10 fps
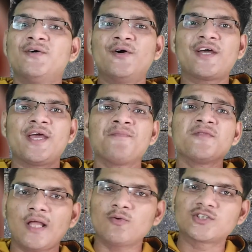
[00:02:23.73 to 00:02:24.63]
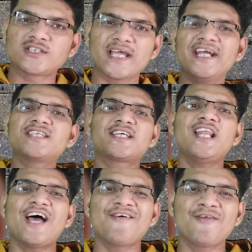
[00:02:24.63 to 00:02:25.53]
Okay, now second
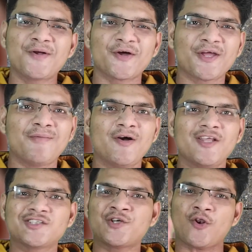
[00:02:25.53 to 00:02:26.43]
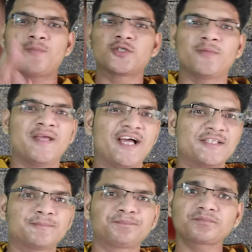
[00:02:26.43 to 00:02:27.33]
skill I will be talking about is dropshipping, guys.